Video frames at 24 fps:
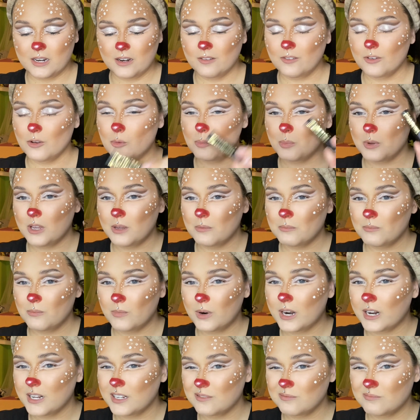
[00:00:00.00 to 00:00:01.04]
of goopy when
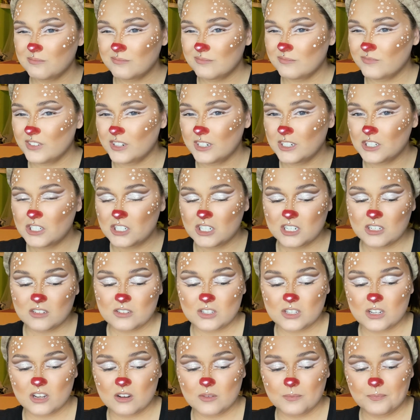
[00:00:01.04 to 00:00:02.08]
I finished it,
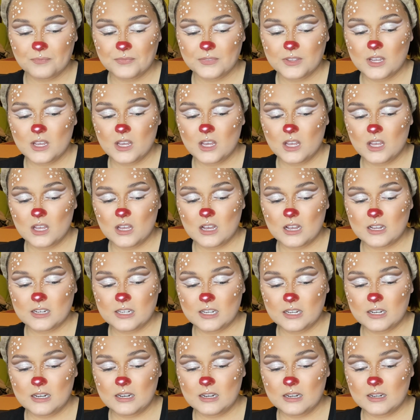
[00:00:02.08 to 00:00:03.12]
so I
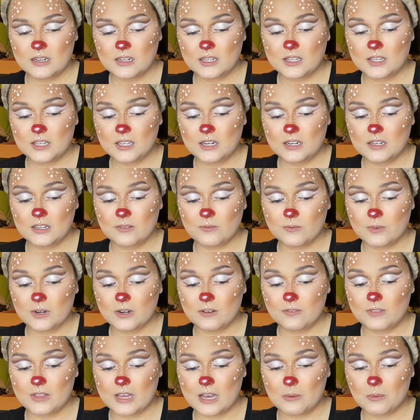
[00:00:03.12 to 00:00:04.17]
did get rid
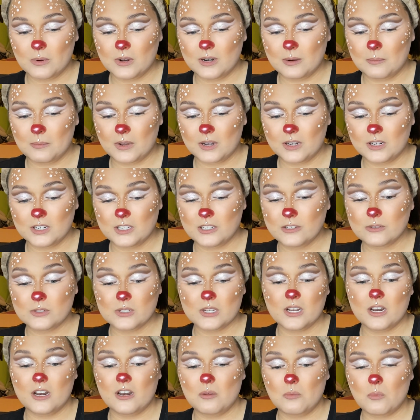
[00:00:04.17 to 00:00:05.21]
of that one. I'm not going to use it
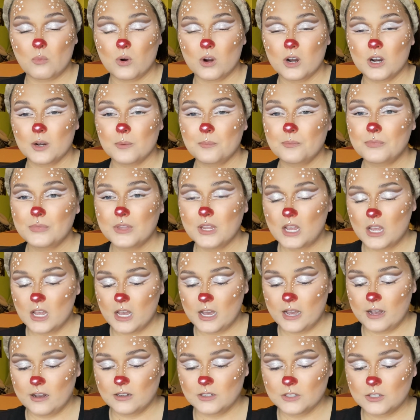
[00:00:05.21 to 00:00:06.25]
anymore.
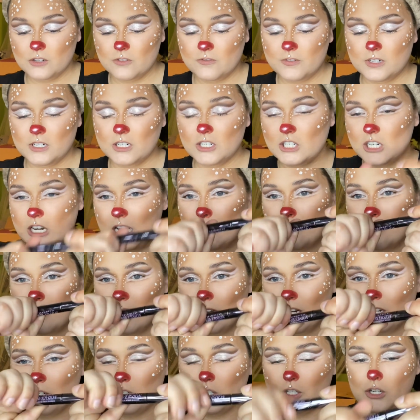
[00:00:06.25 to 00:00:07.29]
I also finished a
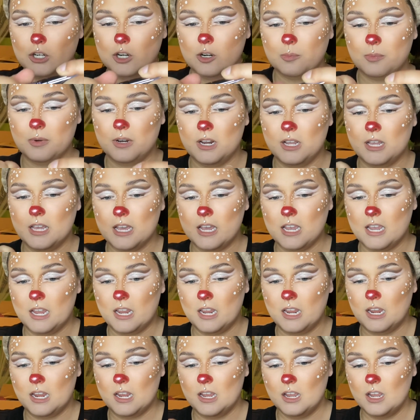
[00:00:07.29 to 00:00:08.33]
miniature Urban
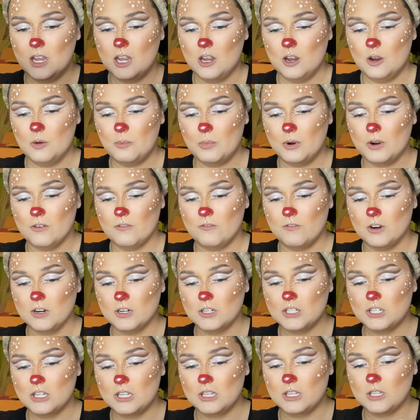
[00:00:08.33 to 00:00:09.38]
Decay
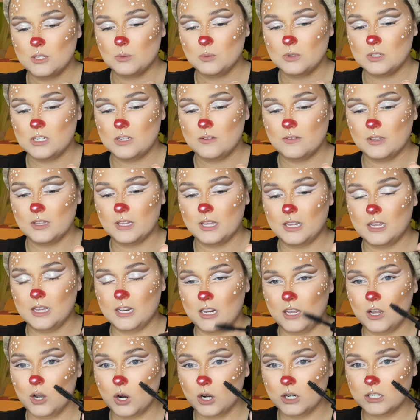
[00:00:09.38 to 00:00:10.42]
Perversion. This one's even like
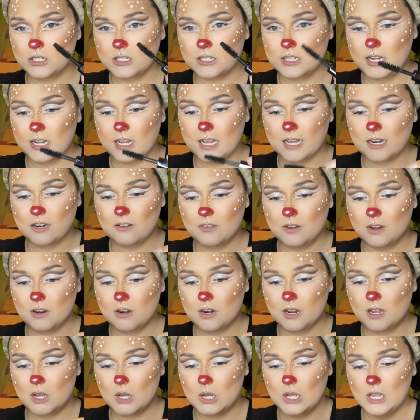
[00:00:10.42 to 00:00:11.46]
getting hard to take out of here
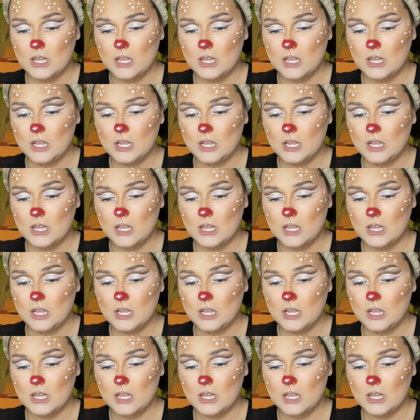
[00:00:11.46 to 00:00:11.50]
now.